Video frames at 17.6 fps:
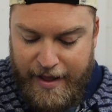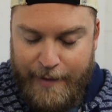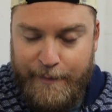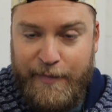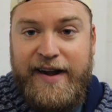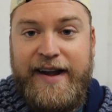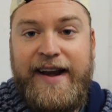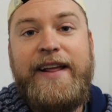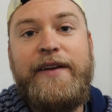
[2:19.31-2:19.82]

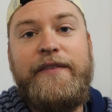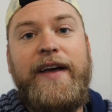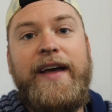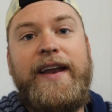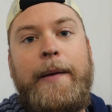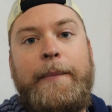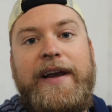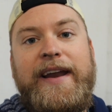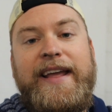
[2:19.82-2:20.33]
But in any event,
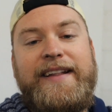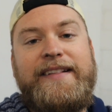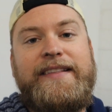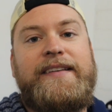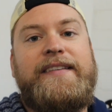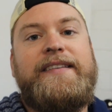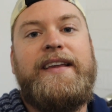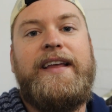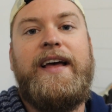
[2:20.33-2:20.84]
I'm gonna get
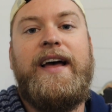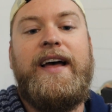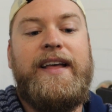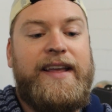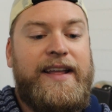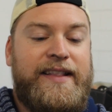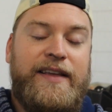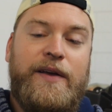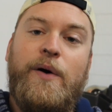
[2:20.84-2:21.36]

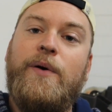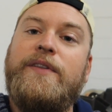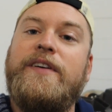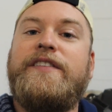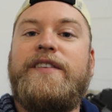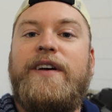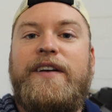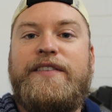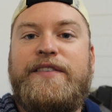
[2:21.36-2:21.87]
the old
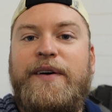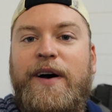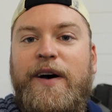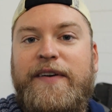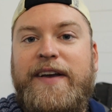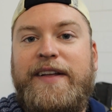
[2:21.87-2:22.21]
exhaust off,